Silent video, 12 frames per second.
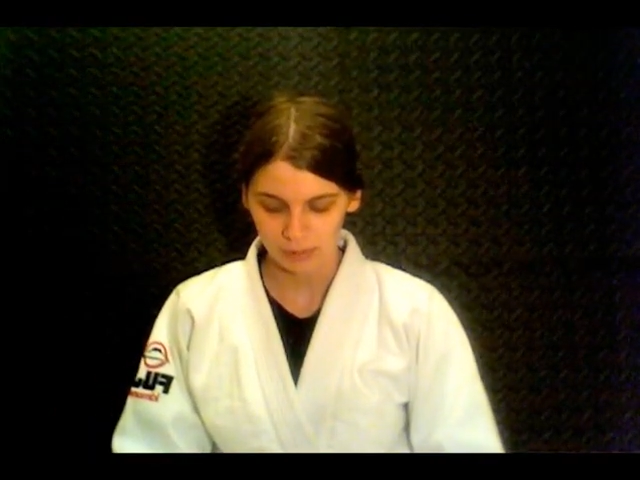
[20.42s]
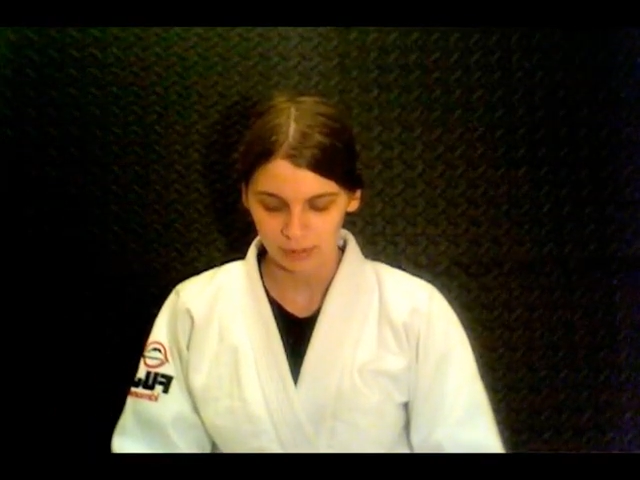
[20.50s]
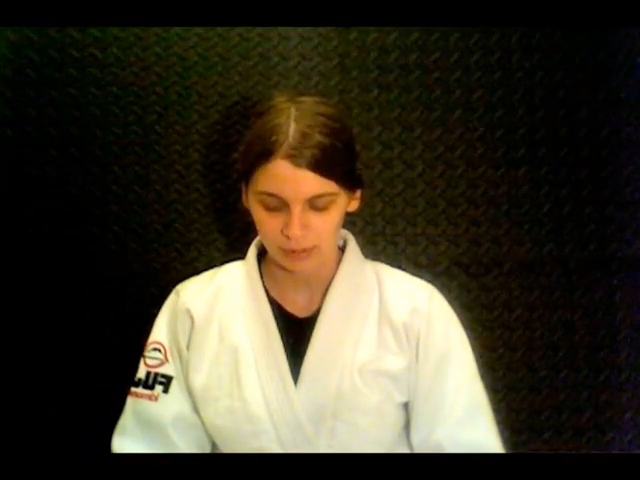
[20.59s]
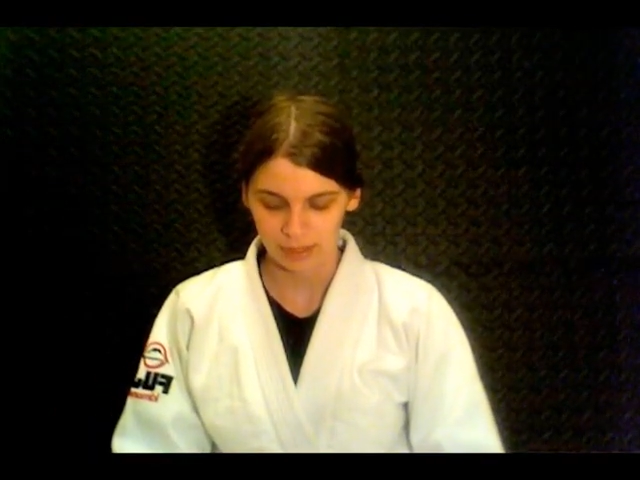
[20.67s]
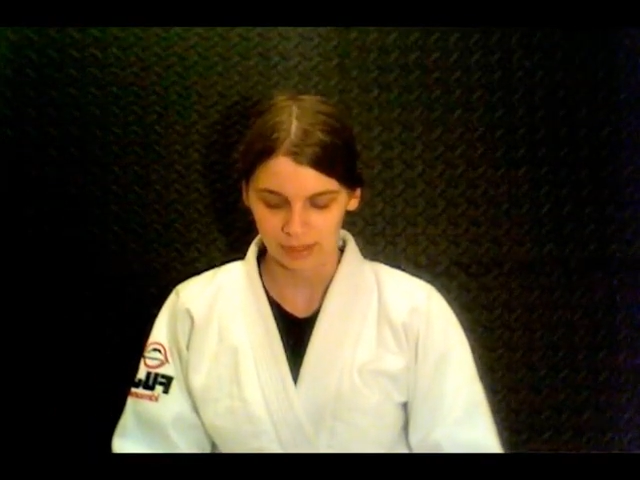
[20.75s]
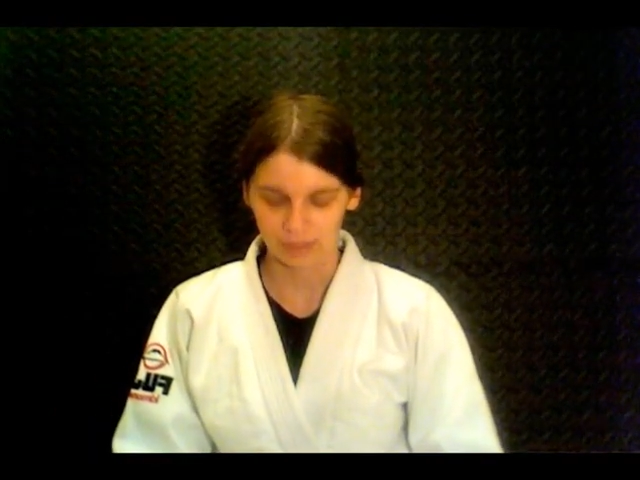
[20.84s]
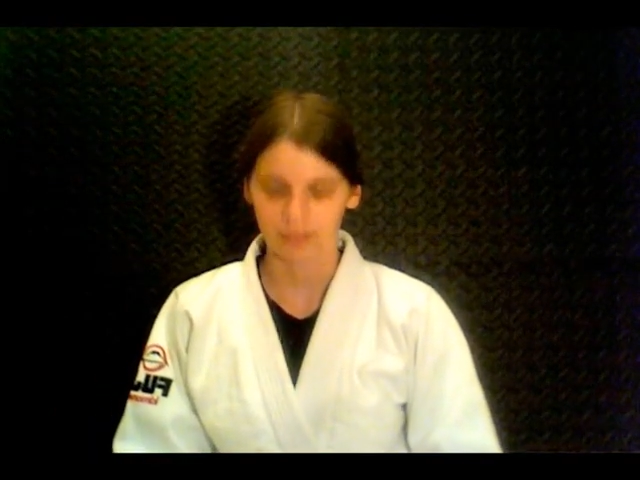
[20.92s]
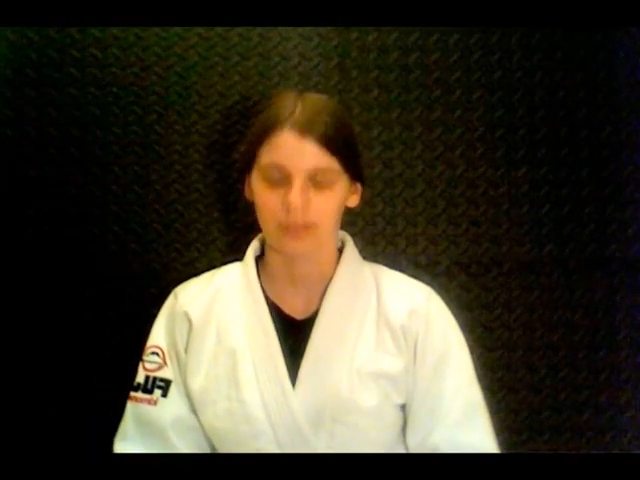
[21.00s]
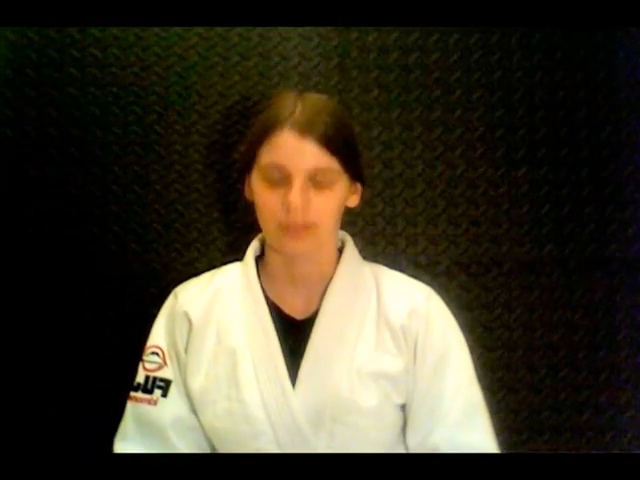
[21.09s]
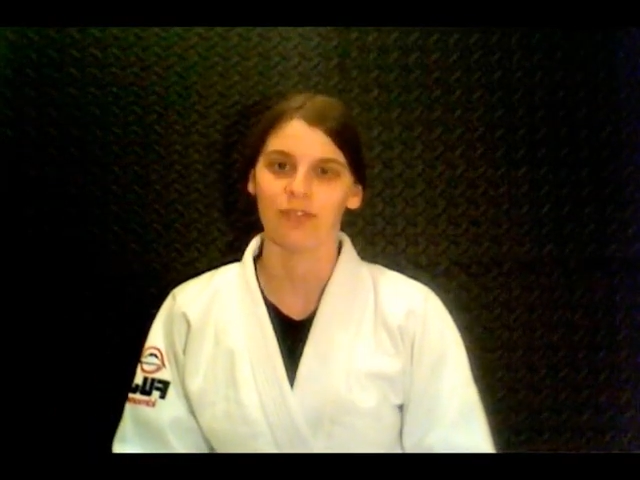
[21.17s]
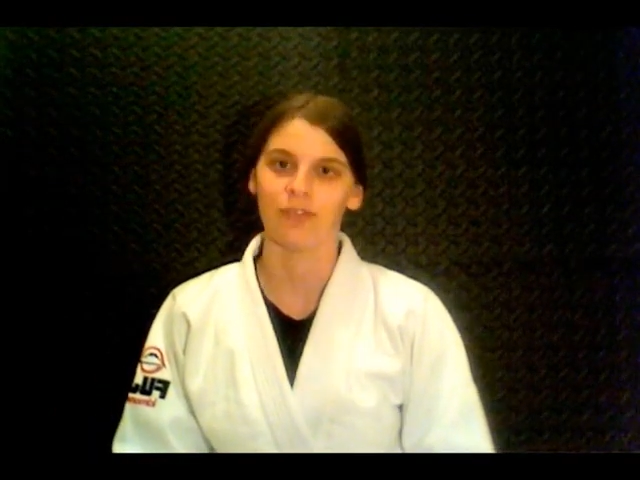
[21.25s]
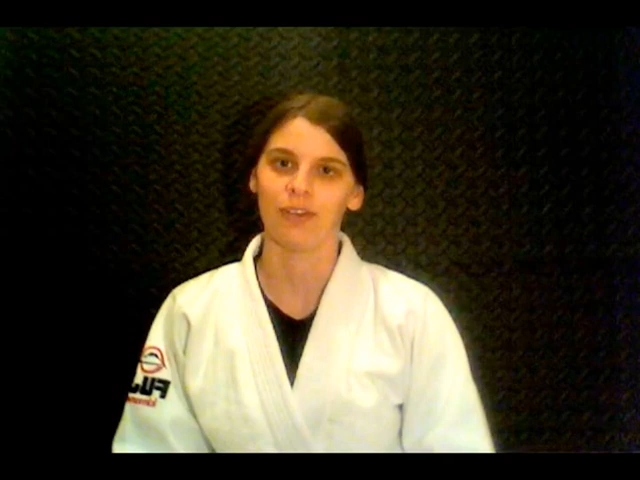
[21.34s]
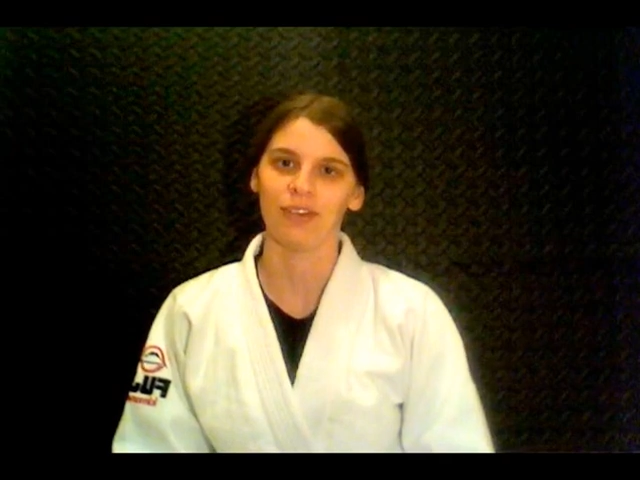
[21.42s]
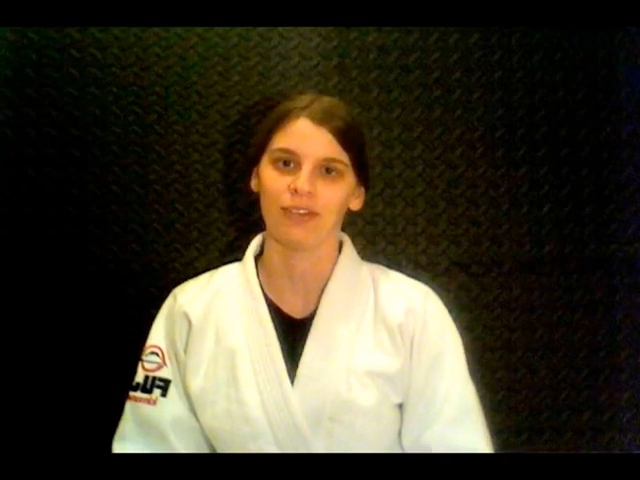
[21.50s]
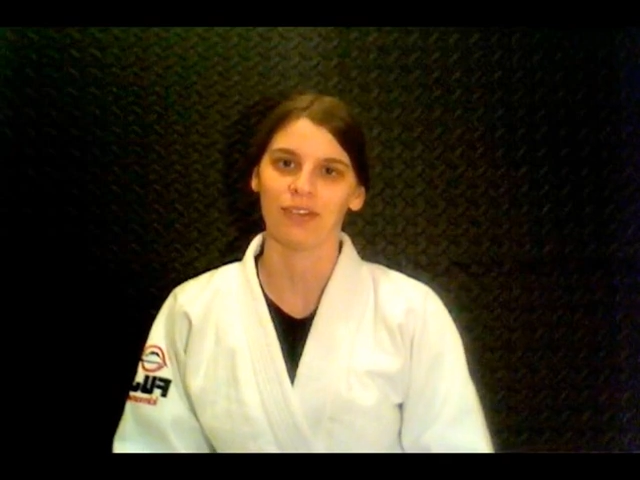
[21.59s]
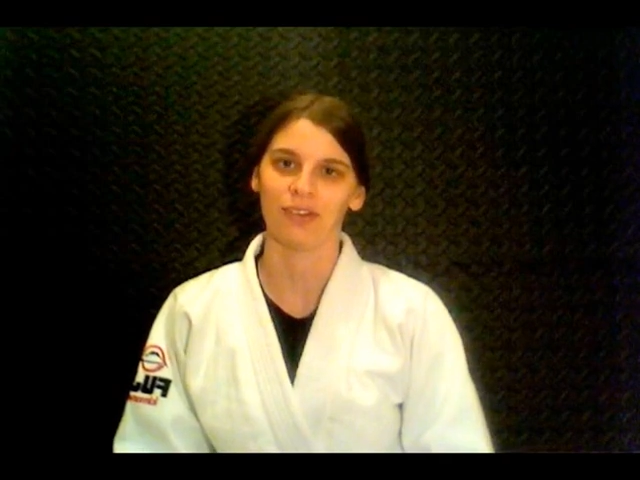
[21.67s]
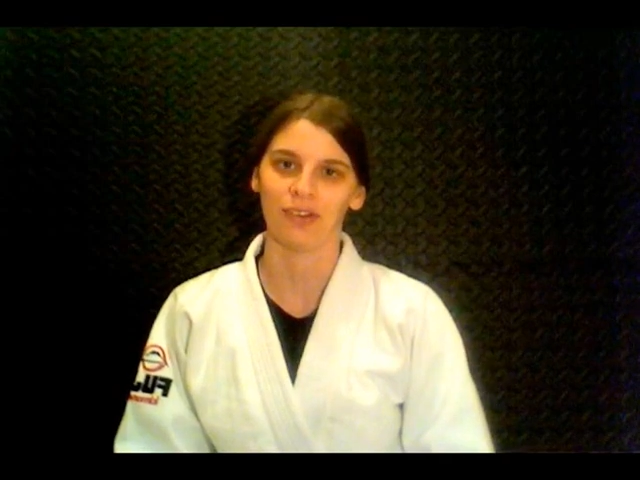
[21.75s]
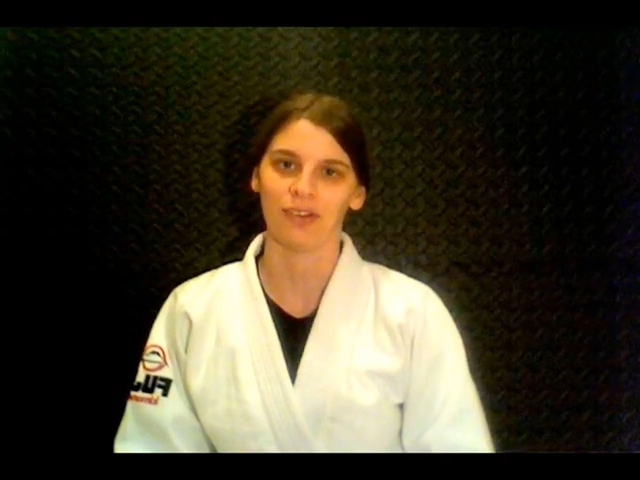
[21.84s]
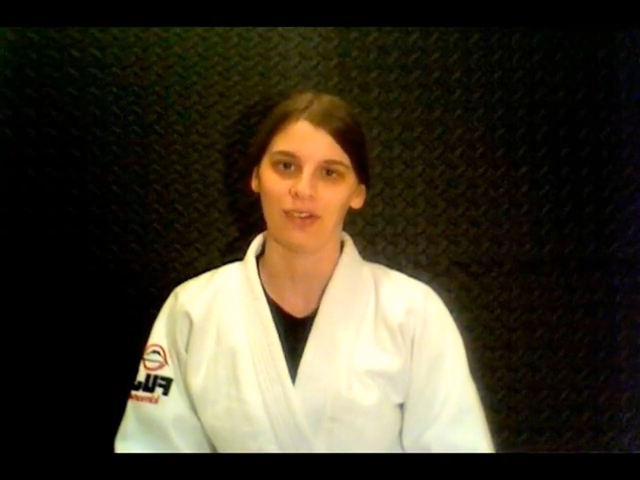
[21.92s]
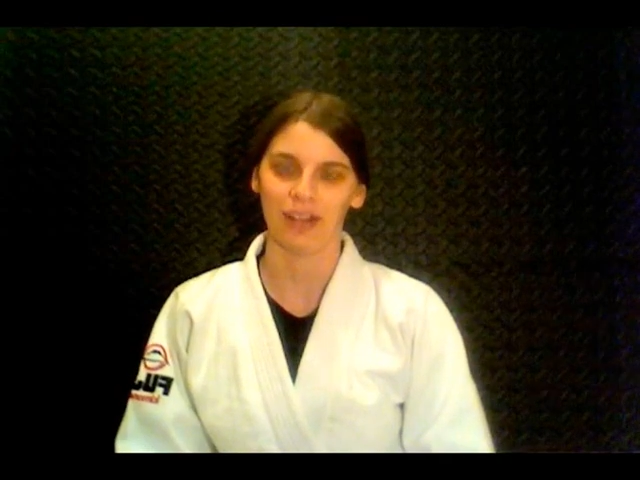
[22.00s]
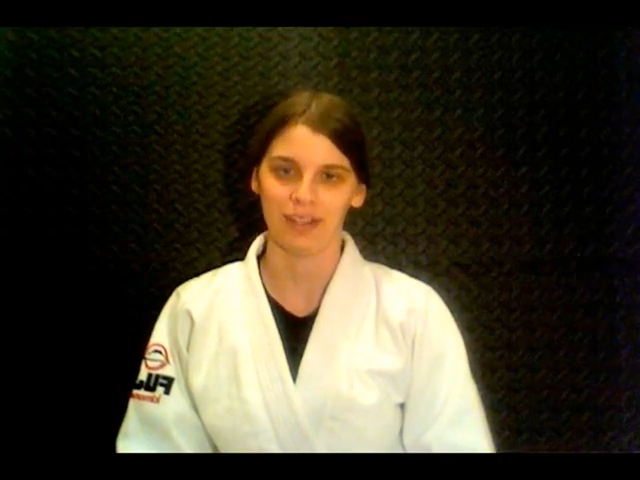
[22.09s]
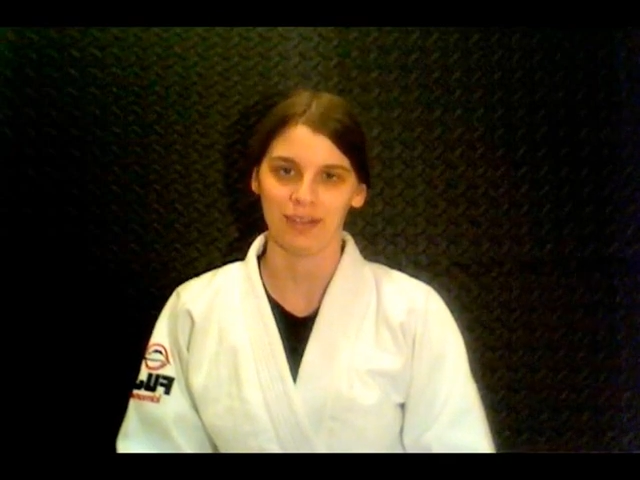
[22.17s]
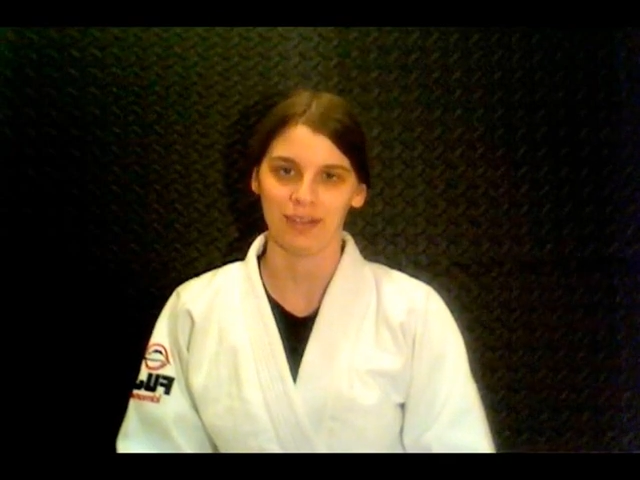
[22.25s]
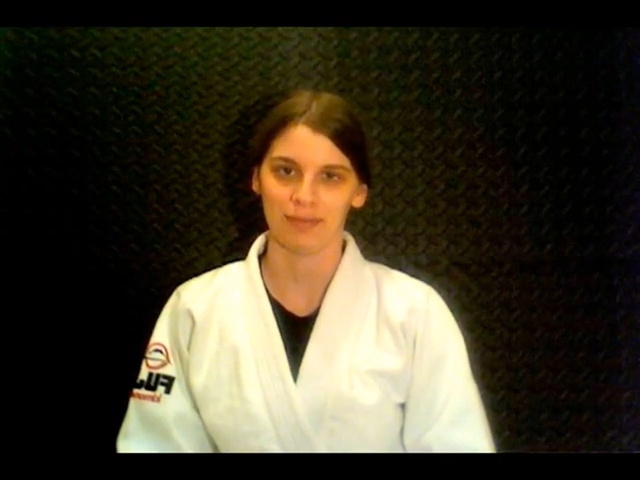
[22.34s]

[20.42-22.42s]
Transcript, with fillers: yeah, this video is a little late